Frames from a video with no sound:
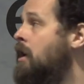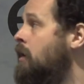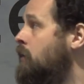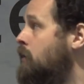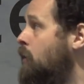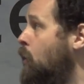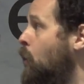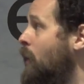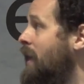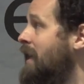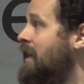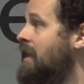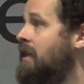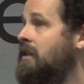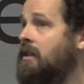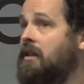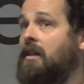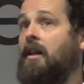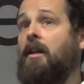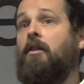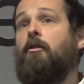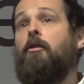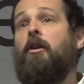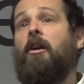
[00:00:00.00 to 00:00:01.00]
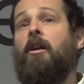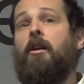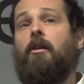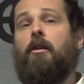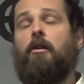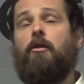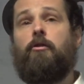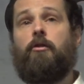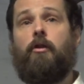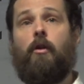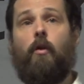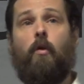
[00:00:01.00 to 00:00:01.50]
So we need to take greater
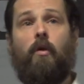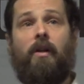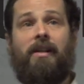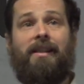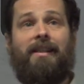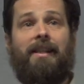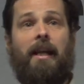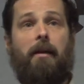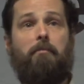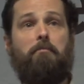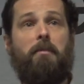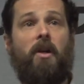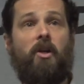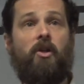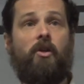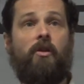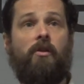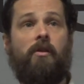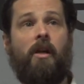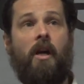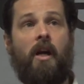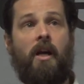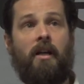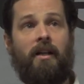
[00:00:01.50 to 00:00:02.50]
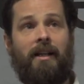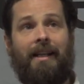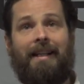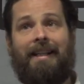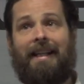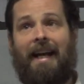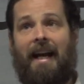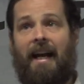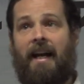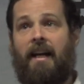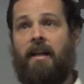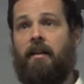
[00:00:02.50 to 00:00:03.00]
control, to set missions, to
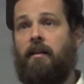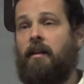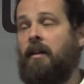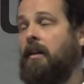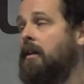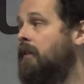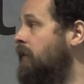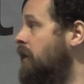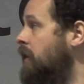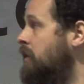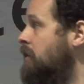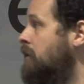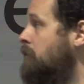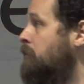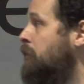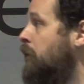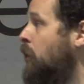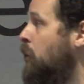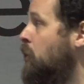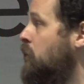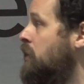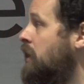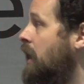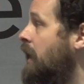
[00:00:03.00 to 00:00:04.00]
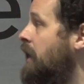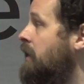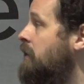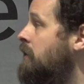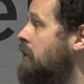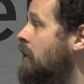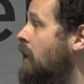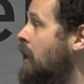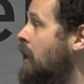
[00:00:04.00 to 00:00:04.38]
guide the innovation process.